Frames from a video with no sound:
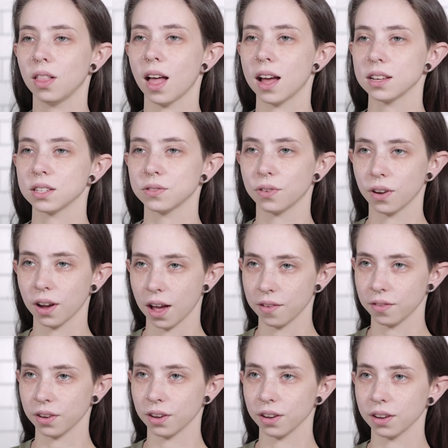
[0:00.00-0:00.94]
last
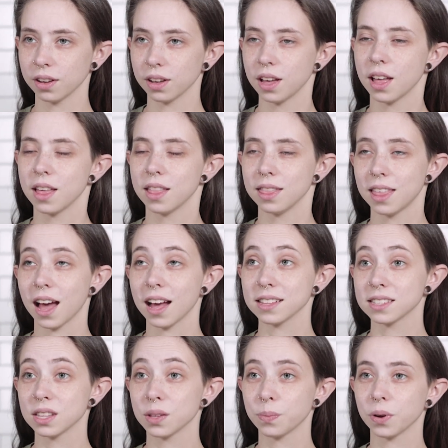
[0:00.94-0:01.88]
forever.
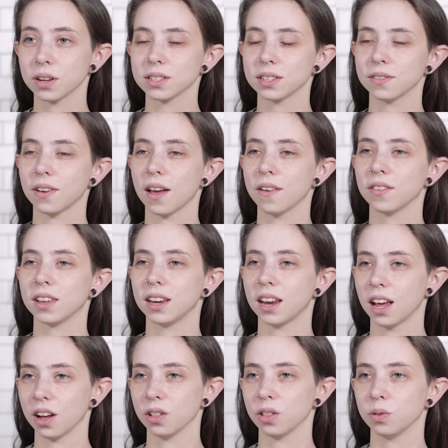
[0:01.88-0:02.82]
That's the perks of having
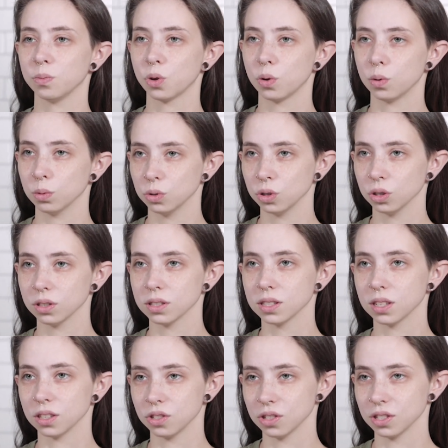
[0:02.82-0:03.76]
an heirloom culture
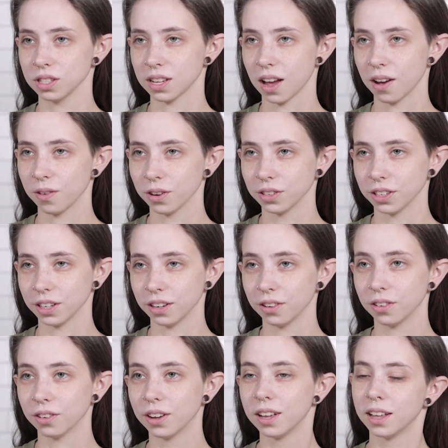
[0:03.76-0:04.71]
such as
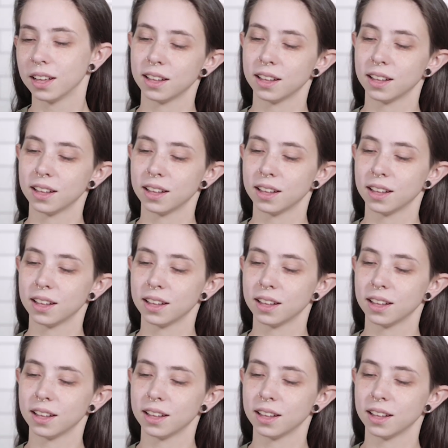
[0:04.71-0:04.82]
sourdough.